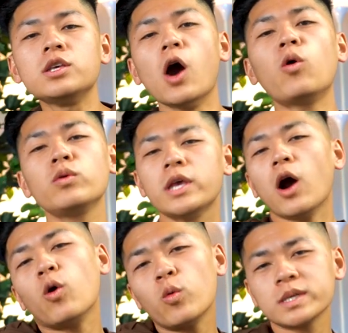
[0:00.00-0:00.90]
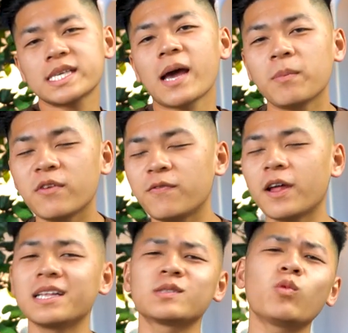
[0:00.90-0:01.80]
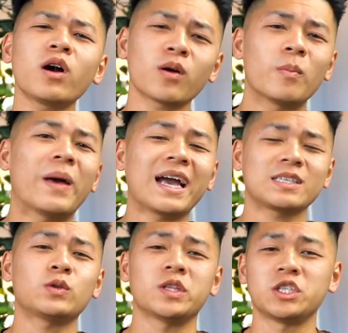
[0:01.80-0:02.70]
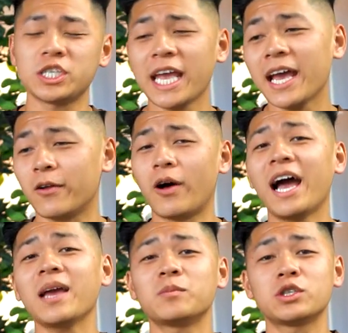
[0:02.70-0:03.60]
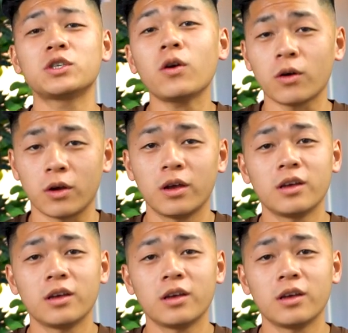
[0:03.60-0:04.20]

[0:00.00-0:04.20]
Yo, what's happening, fellas? Welcome back to the channel. I am sure